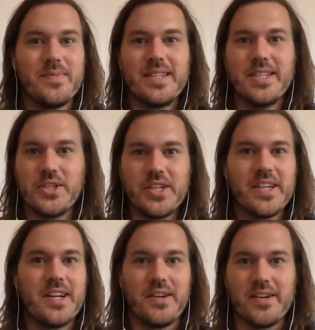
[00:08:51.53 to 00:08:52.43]
teaching
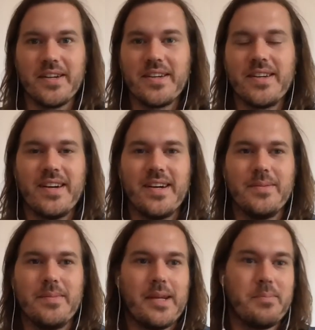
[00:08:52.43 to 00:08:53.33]
and learning
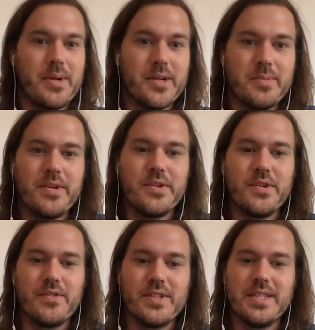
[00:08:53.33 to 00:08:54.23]
at peer-to-peer
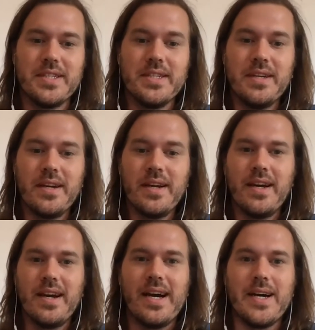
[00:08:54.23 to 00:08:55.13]
university.
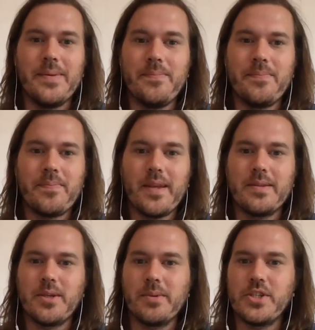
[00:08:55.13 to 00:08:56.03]
And
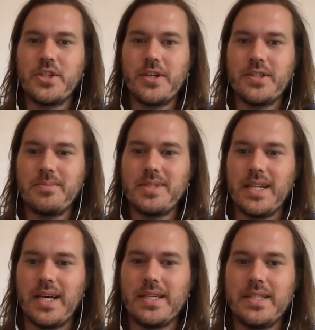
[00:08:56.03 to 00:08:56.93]
so I'm gonna share some
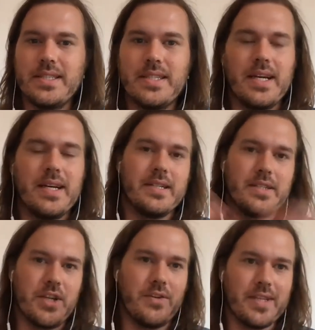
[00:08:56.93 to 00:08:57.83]
slides.
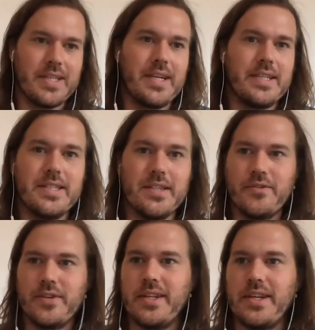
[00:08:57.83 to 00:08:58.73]
Generally the idea
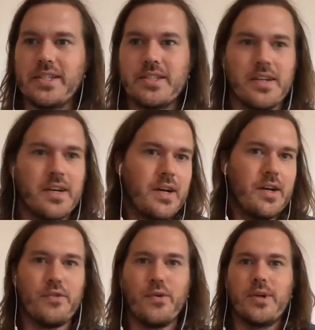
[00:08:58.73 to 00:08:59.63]
for the next
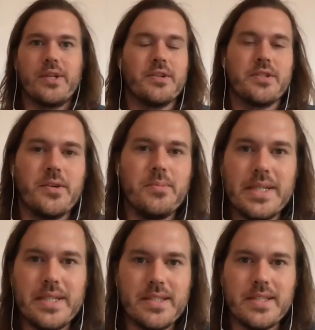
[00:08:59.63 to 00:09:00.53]
40 or so
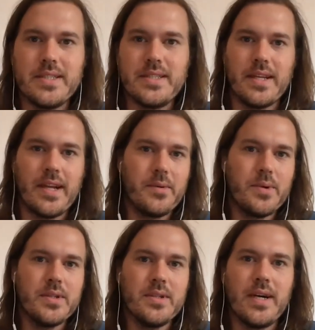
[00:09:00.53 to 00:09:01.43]
minutes is that I
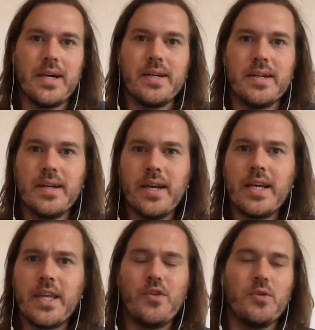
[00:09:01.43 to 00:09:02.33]
will
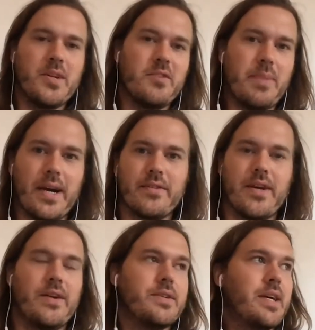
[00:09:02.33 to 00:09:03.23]
give you a bit of
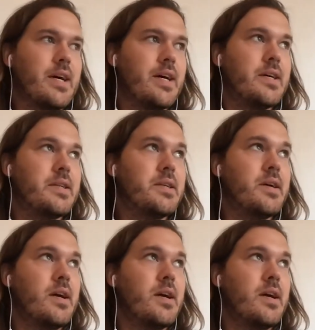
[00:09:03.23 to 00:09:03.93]
background on